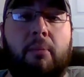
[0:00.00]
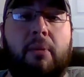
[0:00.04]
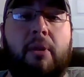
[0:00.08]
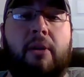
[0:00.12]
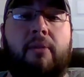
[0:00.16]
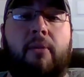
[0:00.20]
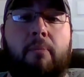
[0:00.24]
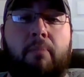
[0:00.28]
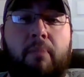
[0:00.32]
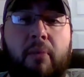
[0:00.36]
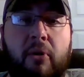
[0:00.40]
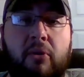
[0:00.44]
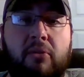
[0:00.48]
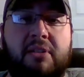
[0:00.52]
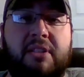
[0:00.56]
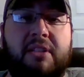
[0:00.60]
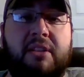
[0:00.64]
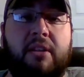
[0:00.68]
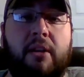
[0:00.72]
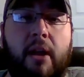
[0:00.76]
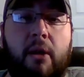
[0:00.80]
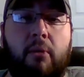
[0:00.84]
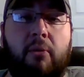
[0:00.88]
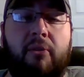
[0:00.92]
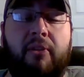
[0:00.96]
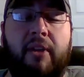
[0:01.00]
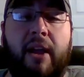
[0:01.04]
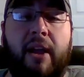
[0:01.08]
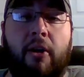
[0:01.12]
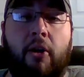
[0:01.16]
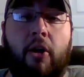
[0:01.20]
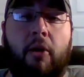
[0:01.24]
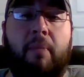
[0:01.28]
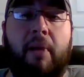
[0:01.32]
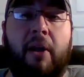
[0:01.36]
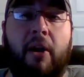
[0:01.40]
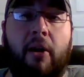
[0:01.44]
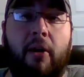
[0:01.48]
bit of a boost tonight with
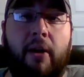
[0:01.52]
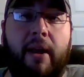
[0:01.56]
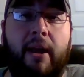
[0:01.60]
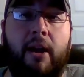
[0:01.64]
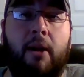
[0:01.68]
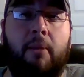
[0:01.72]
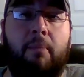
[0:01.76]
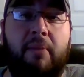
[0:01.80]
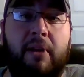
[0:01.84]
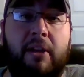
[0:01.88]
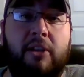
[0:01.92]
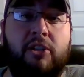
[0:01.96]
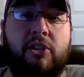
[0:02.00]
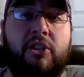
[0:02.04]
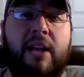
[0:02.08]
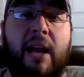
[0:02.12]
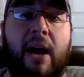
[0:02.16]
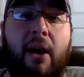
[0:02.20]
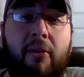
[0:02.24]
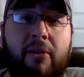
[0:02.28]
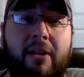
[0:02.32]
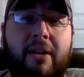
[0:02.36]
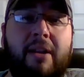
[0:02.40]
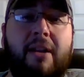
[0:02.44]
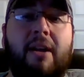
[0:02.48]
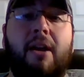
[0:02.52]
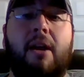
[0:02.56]
Eric Berry on a pitch count,